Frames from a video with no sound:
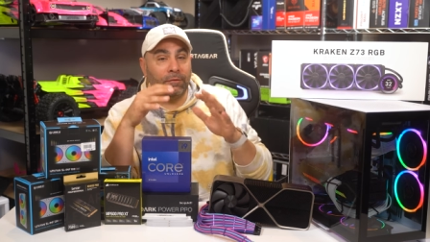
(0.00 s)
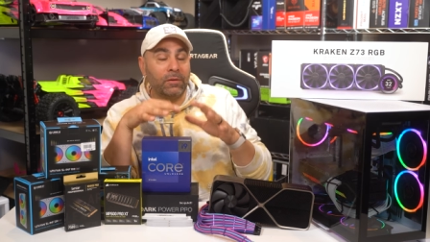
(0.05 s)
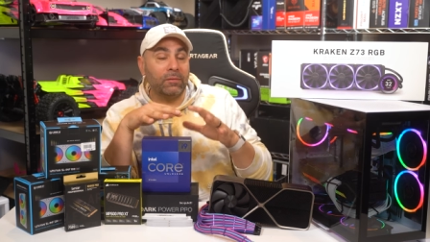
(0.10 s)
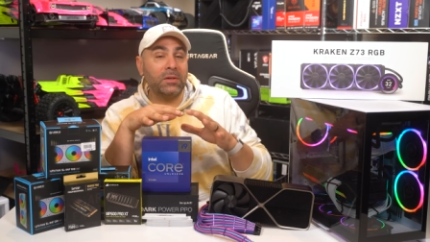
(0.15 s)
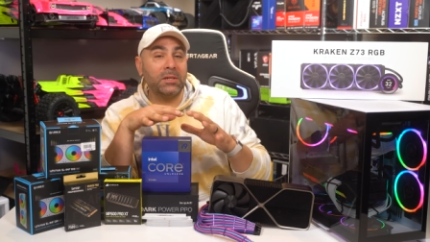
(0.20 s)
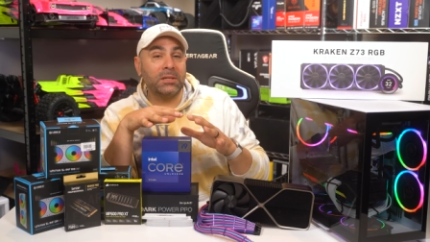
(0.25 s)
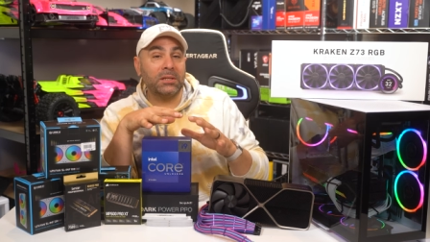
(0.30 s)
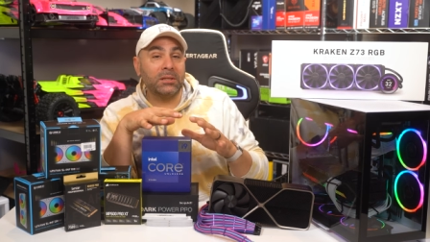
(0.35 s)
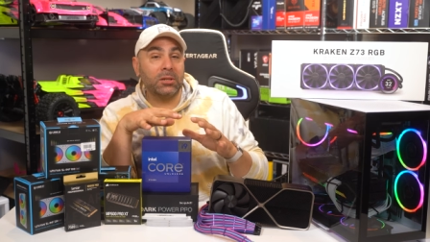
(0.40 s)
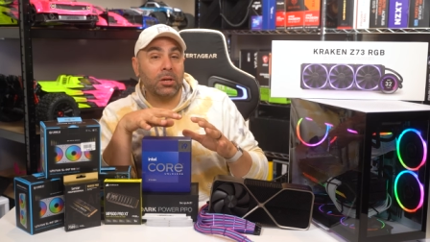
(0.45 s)

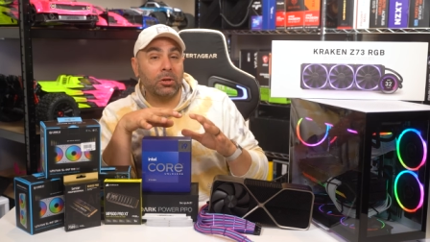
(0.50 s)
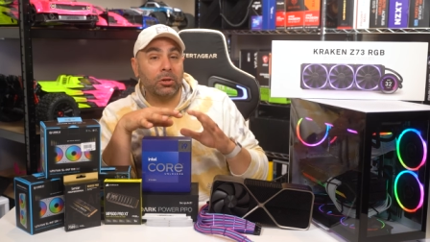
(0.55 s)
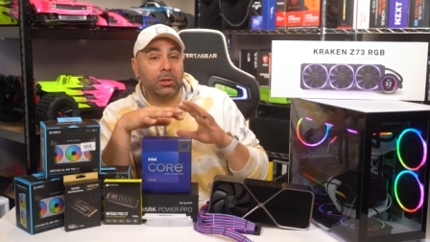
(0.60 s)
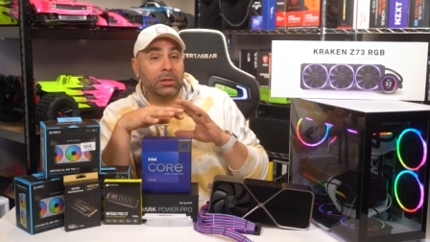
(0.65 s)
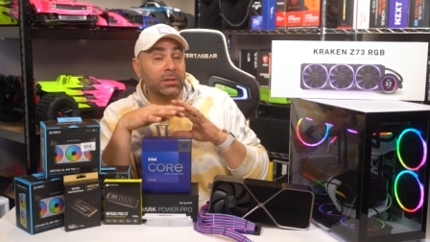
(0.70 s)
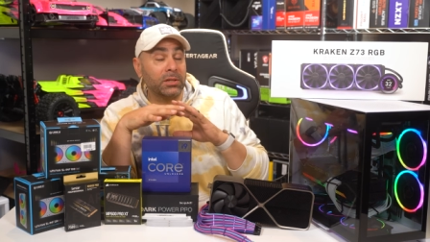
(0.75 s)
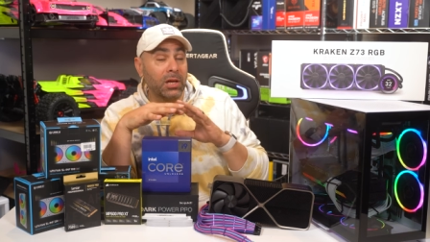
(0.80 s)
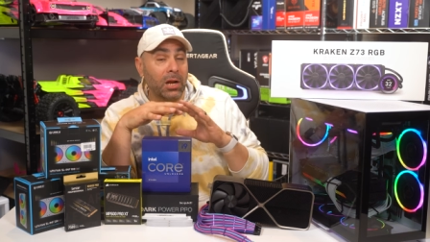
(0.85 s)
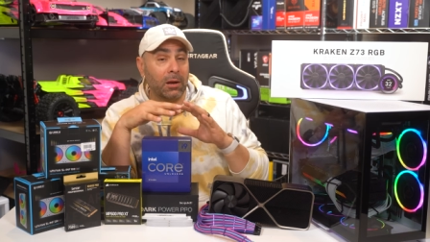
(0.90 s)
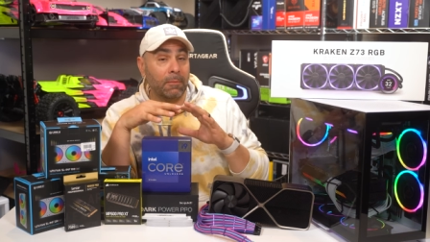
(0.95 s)
5600
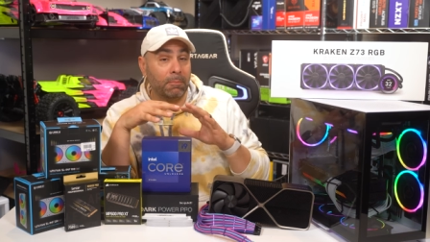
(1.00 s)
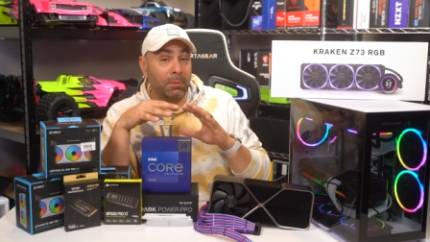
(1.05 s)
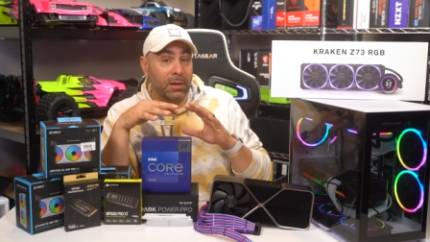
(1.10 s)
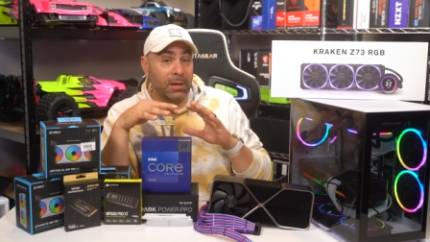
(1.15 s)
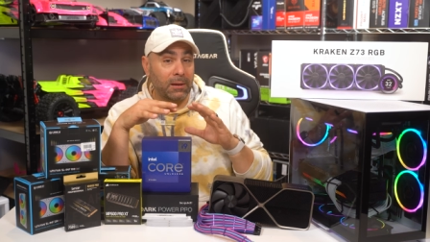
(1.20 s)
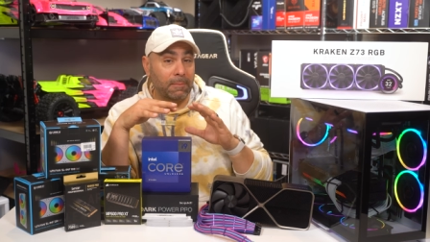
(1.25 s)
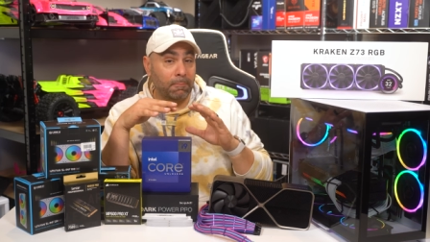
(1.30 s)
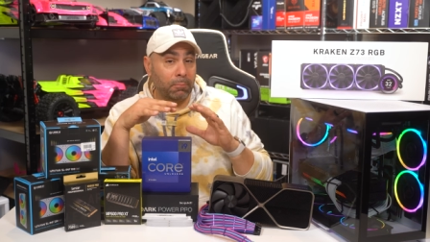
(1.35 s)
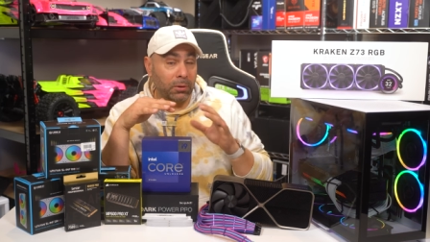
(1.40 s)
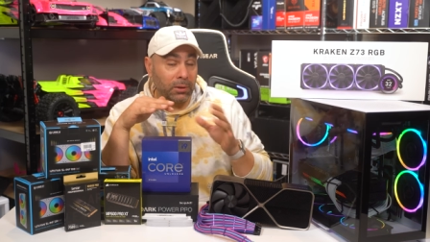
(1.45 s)
is going to
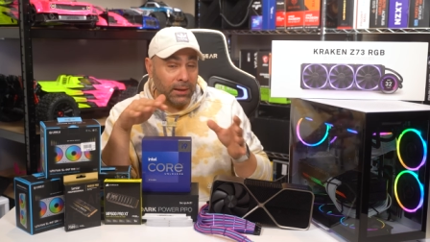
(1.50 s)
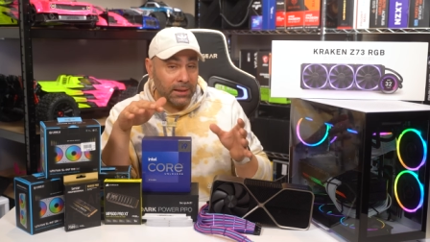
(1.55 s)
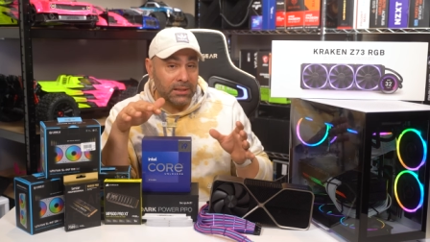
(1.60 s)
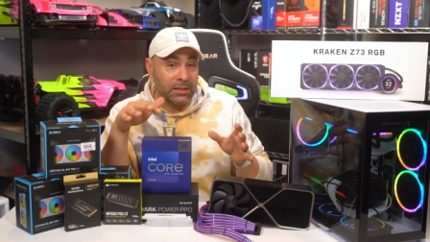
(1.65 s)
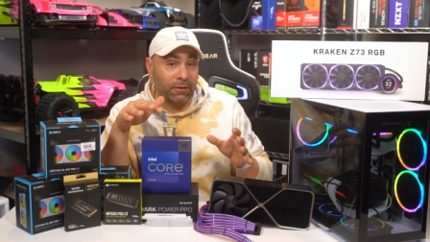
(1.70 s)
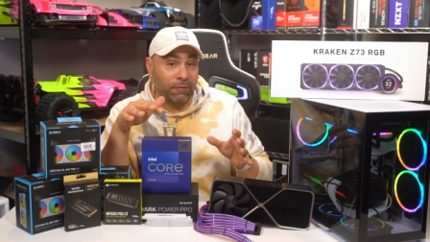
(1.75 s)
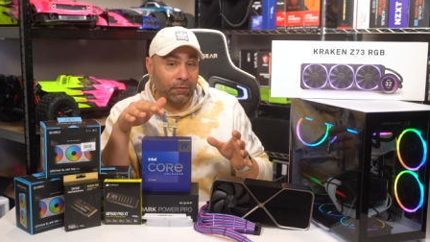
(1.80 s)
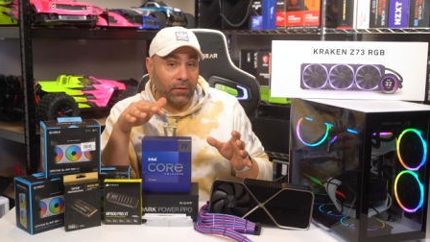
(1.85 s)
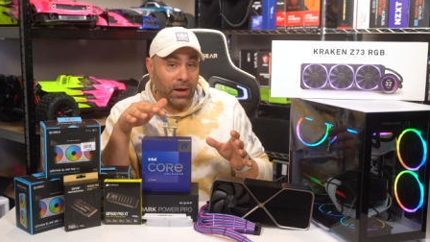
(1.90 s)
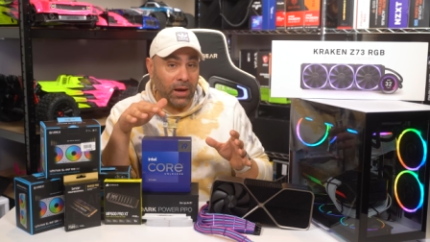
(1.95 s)
be
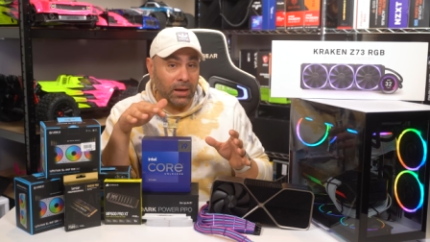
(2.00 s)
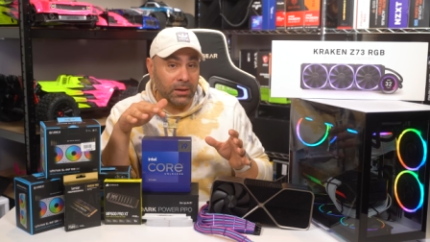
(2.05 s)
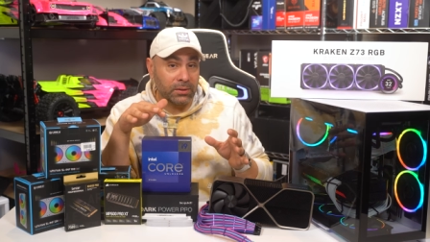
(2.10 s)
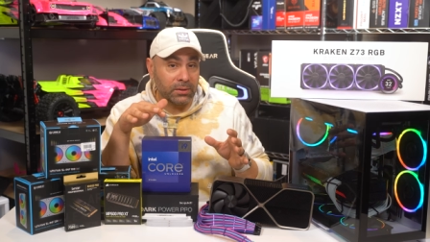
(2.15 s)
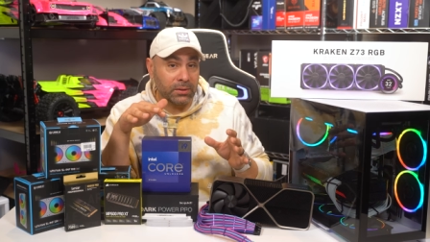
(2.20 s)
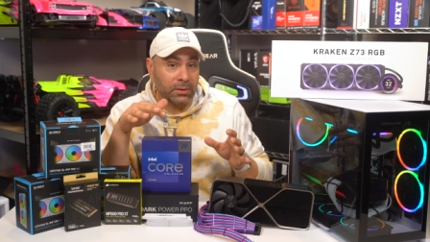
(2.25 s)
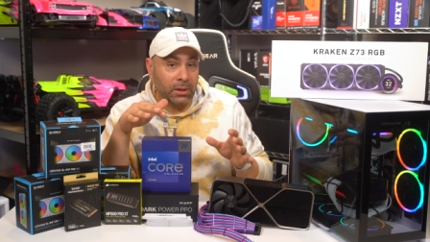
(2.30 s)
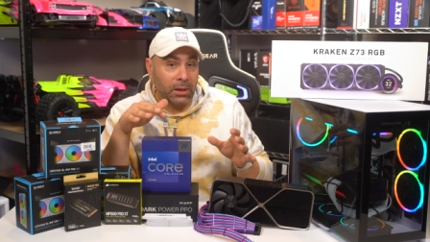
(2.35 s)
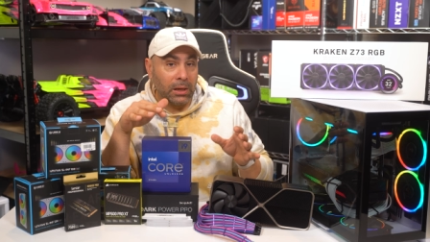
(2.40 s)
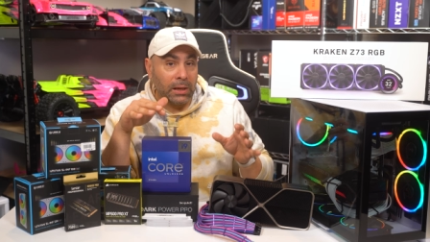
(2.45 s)
plenty
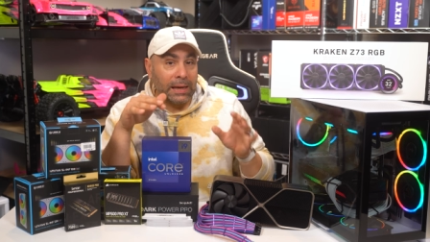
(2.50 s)
fast,